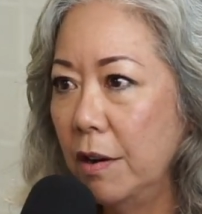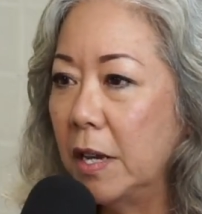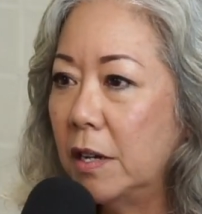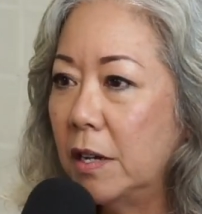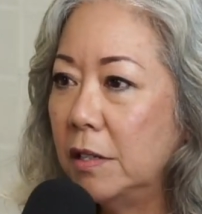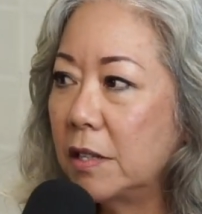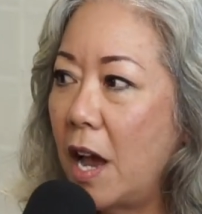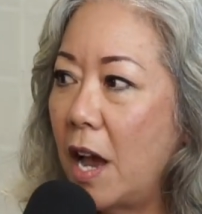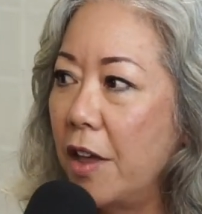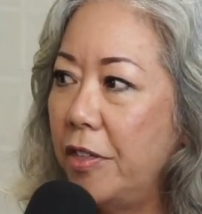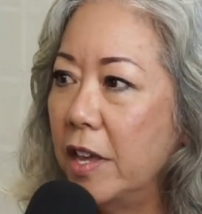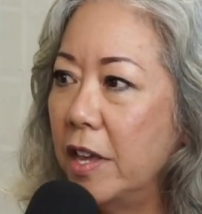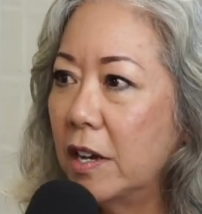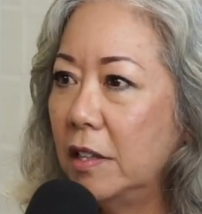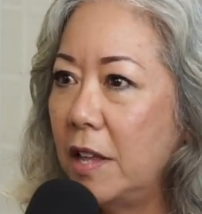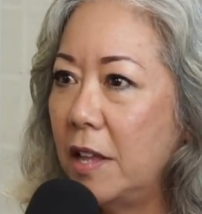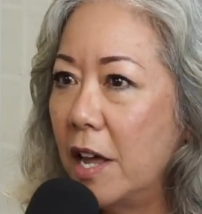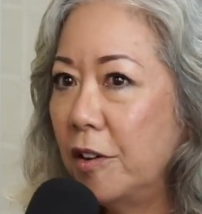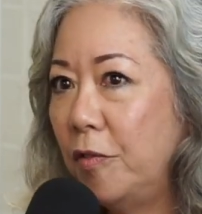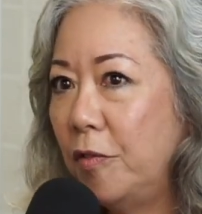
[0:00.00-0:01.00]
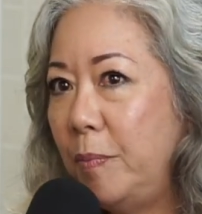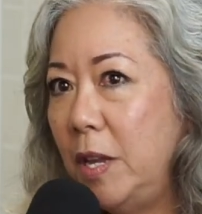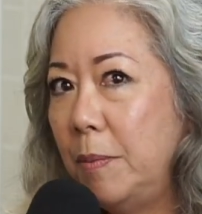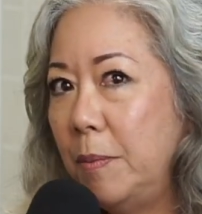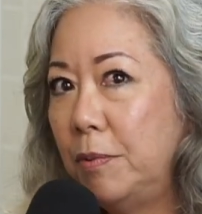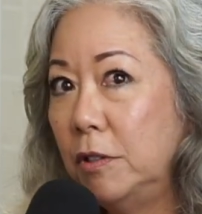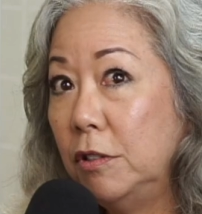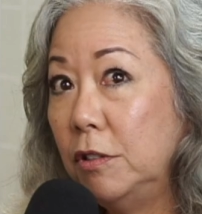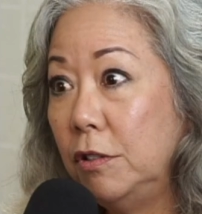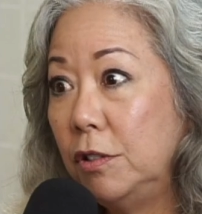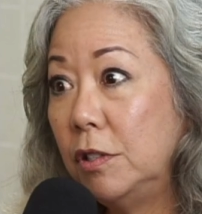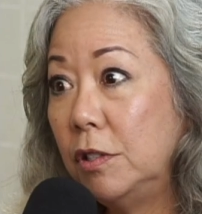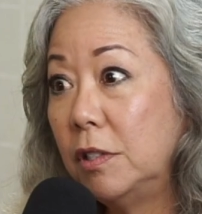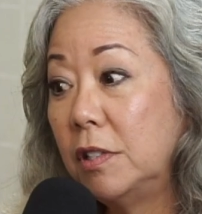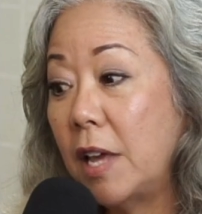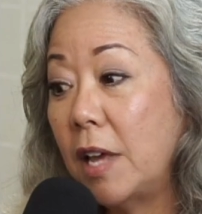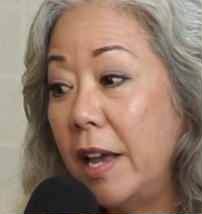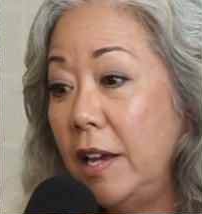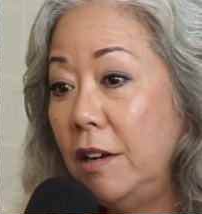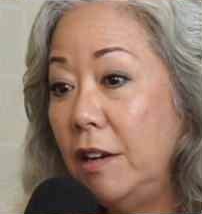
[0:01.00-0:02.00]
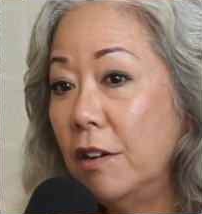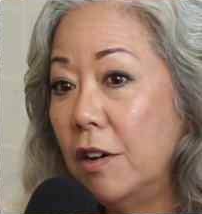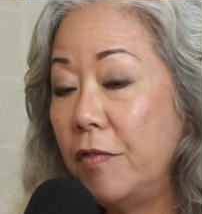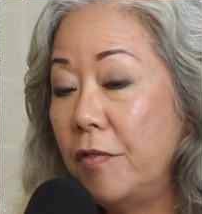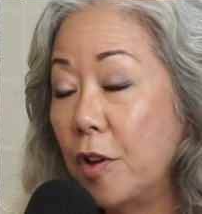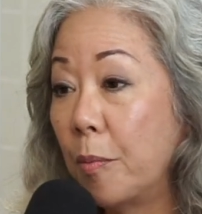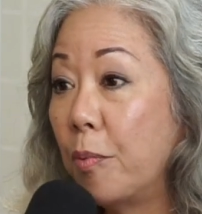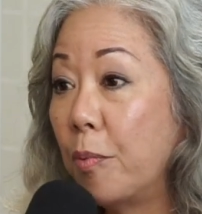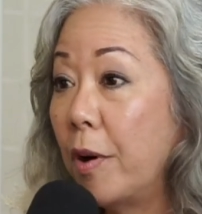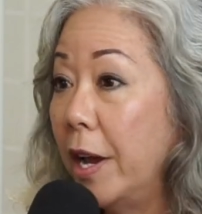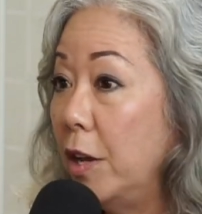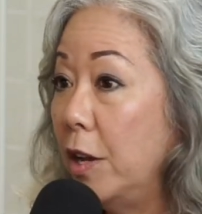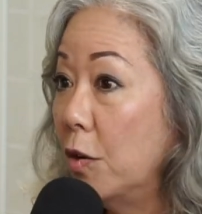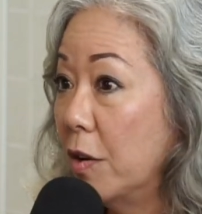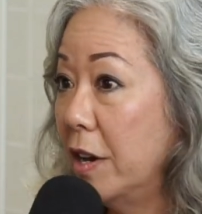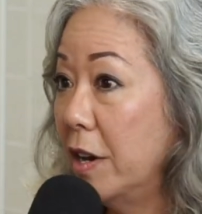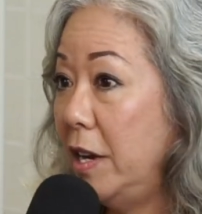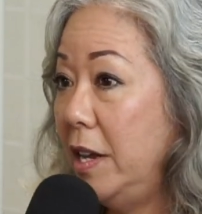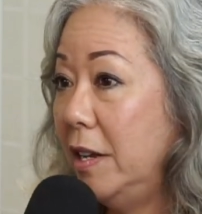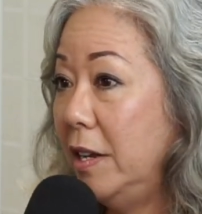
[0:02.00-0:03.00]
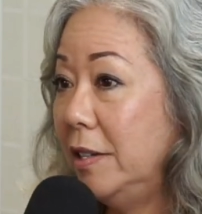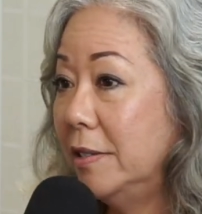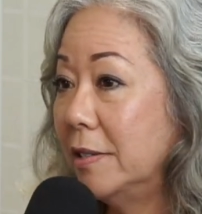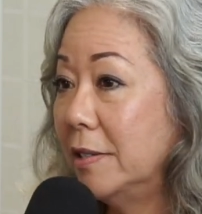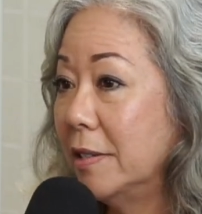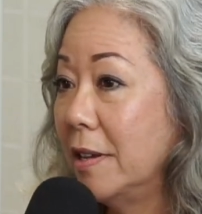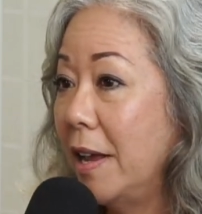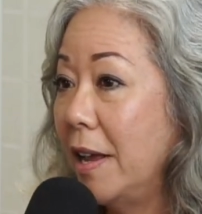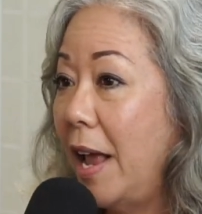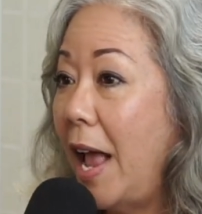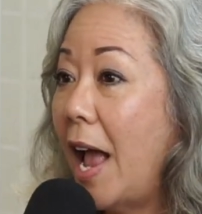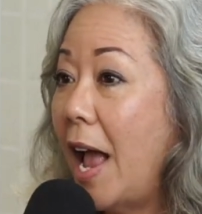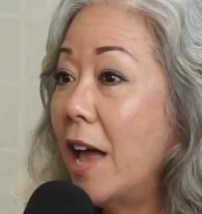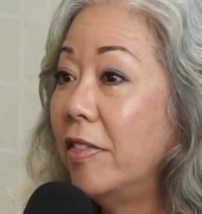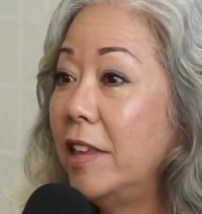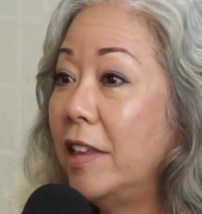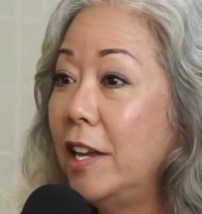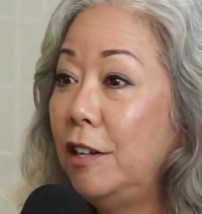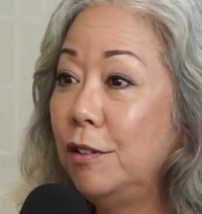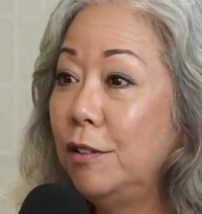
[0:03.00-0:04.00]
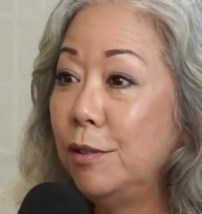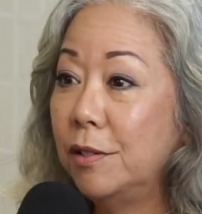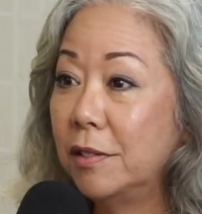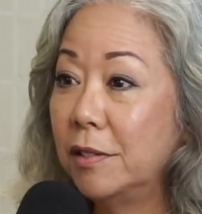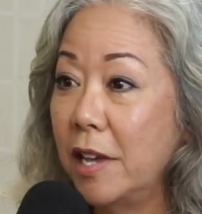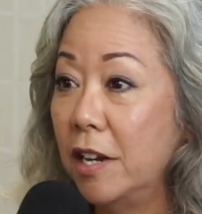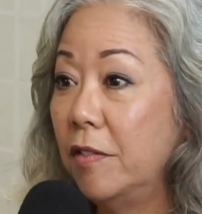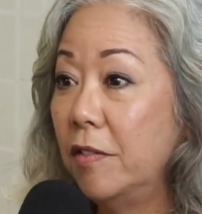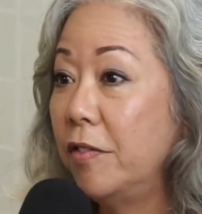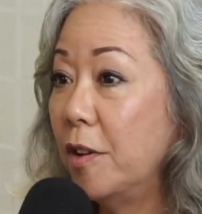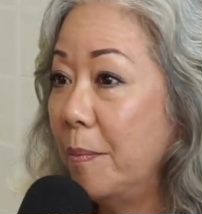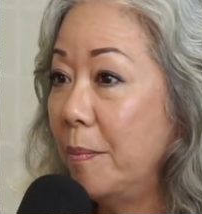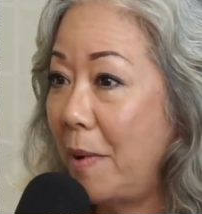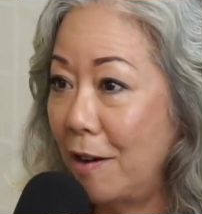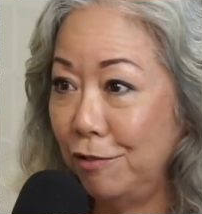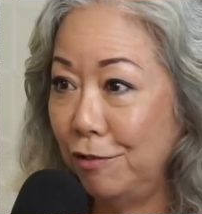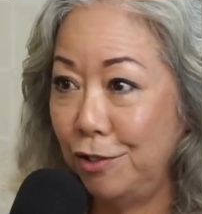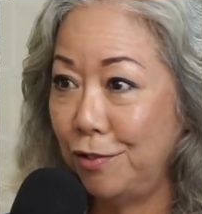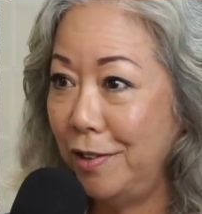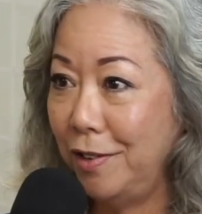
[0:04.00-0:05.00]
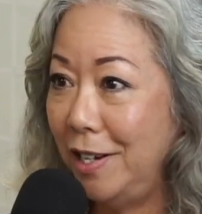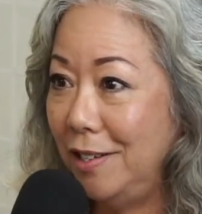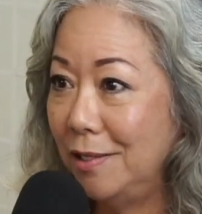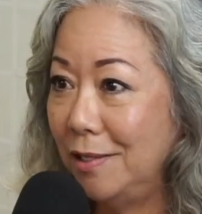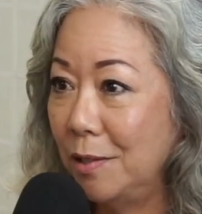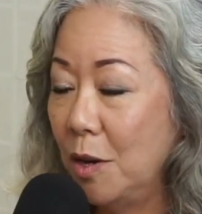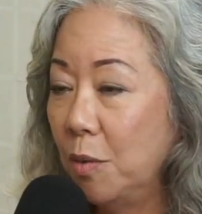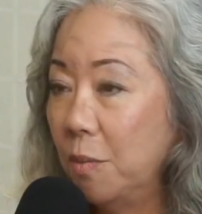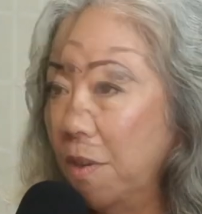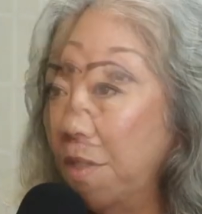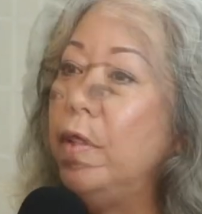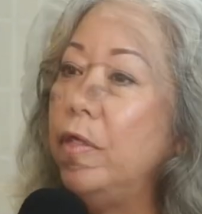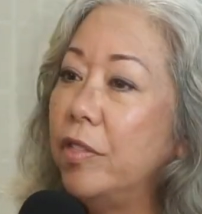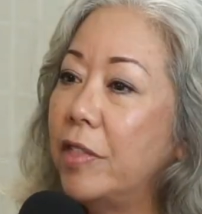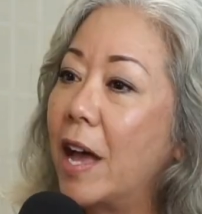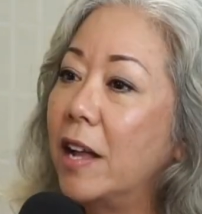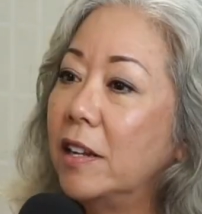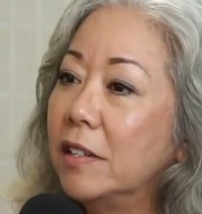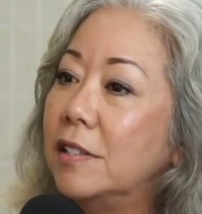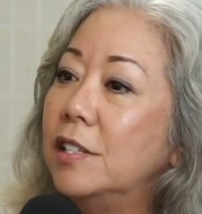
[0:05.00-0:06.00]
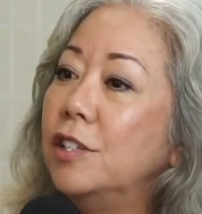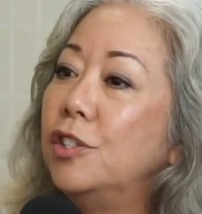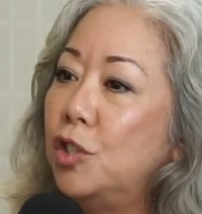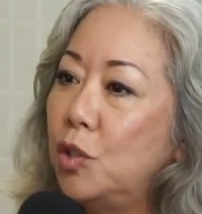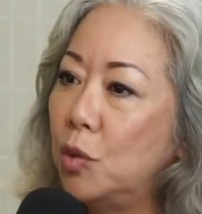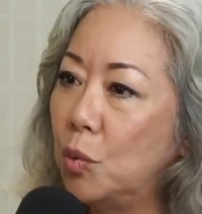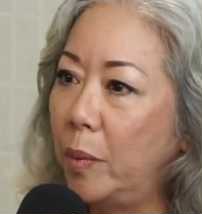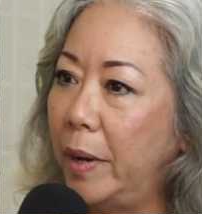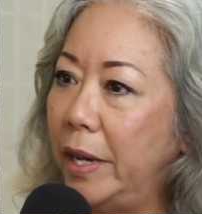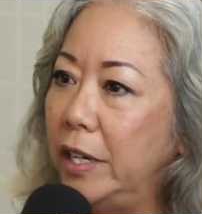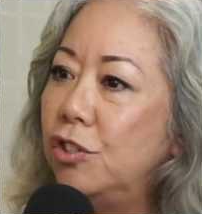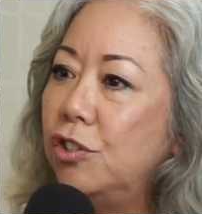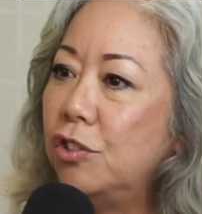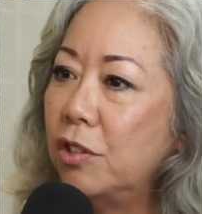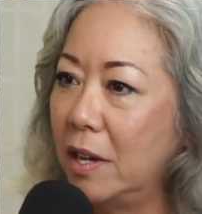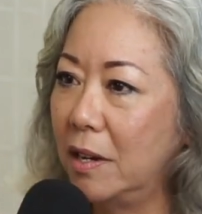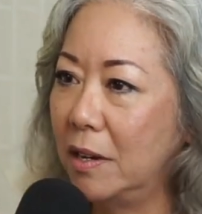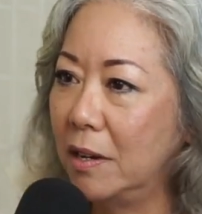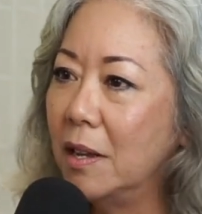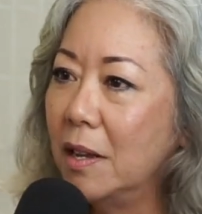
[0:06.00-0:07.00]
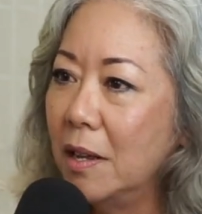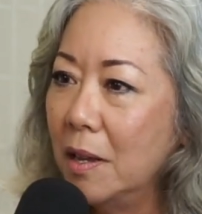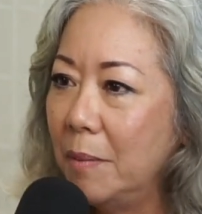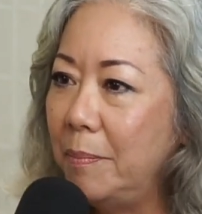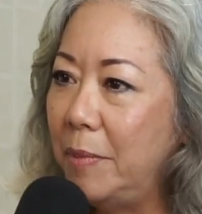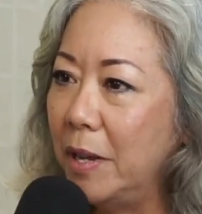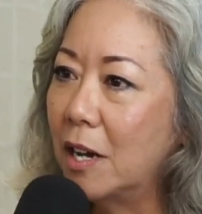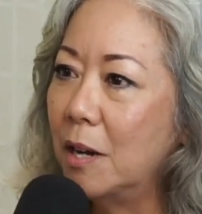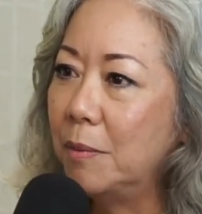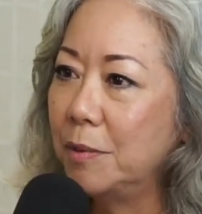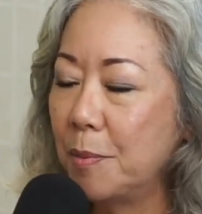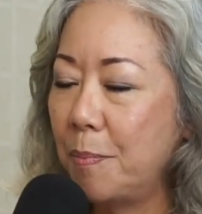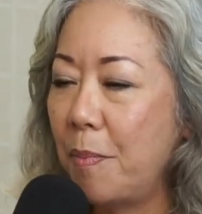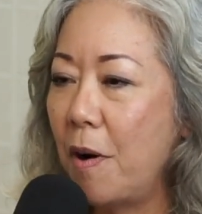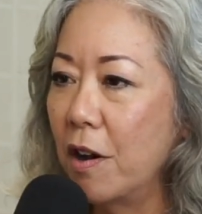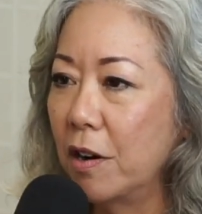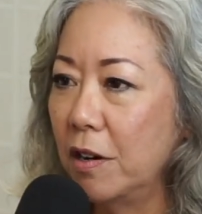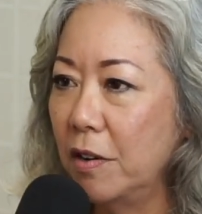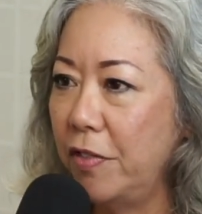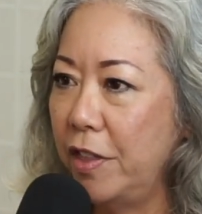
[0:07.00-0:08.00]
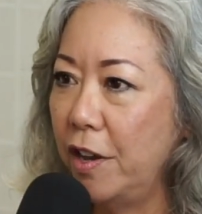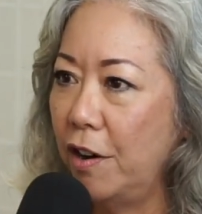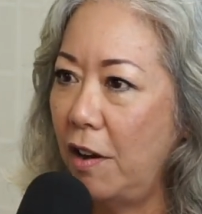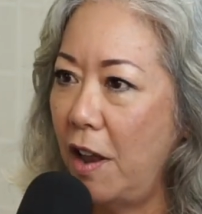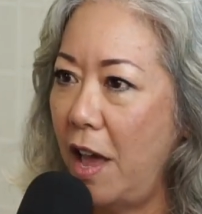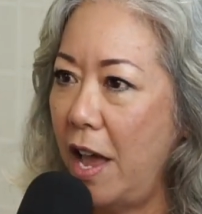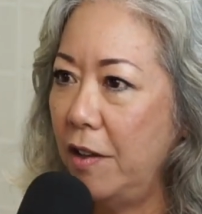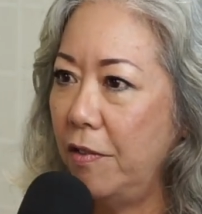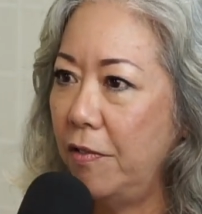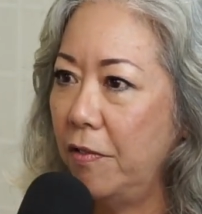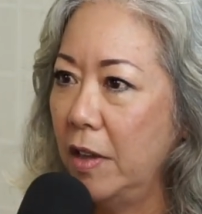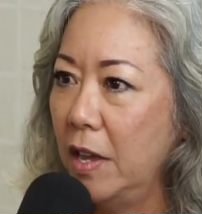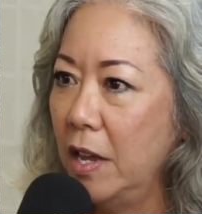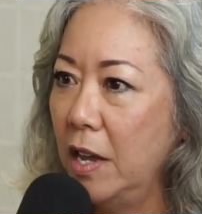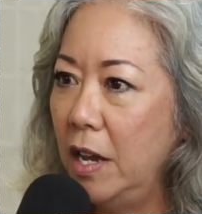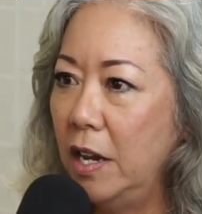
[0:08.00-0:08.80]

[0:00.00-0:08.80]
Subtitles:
Because I think a lot of people lose sight of their priorities and they lose sight of their boundaries when that situation becomes a part of their life.